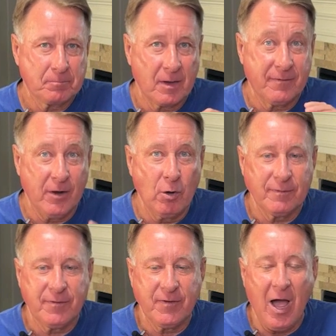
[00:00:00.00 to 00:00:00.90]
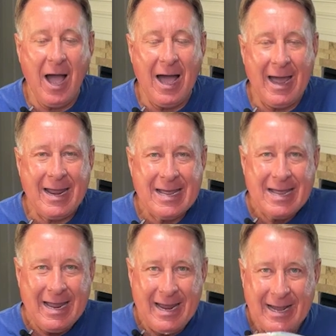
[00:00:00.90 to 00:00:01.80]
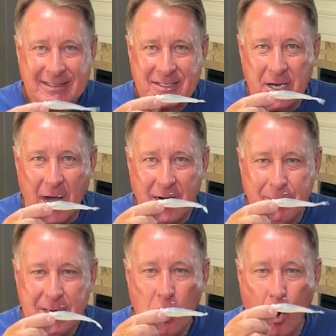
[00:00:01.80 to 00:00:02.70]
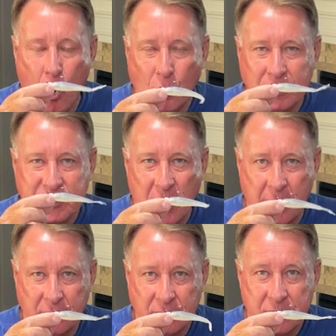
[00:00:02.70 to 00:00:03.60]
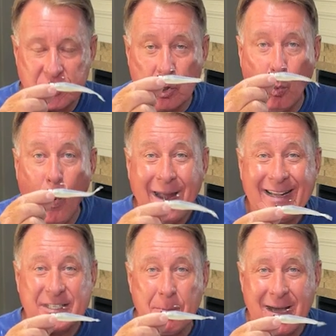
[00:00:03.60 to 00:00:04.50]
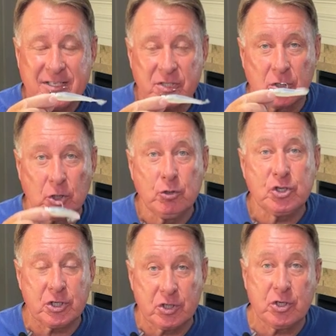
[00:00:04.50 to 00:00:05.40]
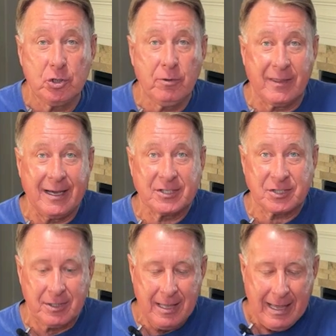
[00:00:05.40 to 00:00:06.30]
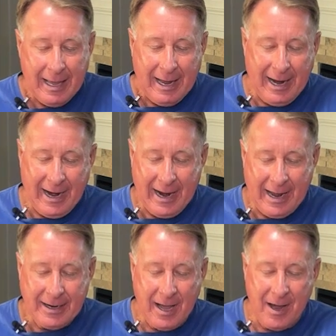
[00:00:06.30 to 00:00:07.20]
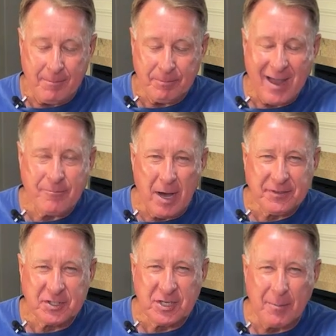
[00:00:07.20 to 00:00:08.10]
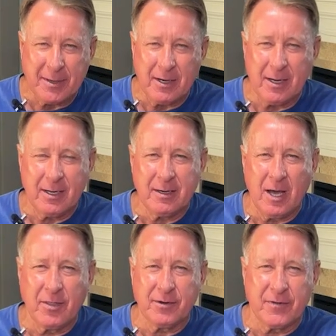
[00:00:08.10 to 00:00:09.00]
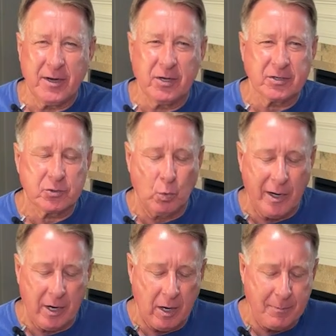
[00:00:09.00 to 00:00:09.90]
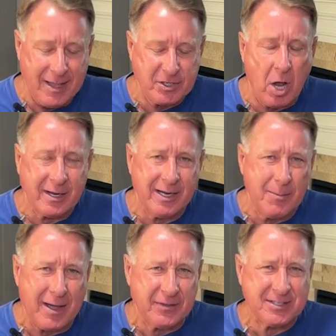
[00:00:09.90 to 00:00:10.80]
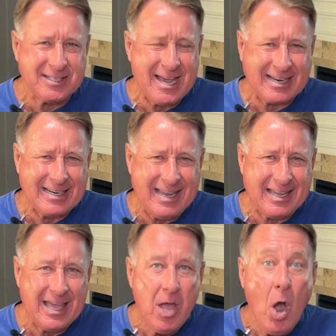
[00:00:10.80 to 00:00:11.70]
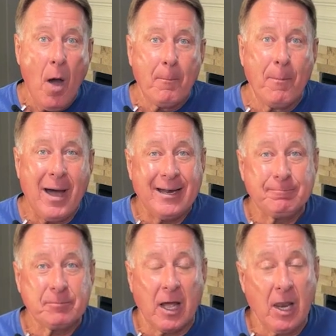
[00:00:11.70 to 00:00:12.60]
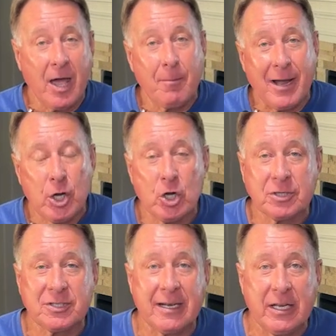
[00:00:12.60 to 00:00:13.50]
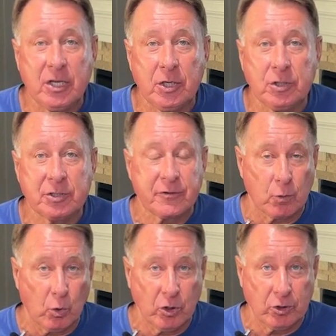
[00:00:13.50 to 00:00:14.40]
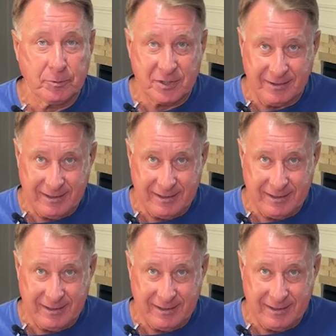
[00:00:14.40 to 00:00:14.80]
float and fly, it's got to be horizontal. So what is my solution to this? And I brought this up in other videos where I'm not talking about this technique, but a lot of my hooks that I use for worms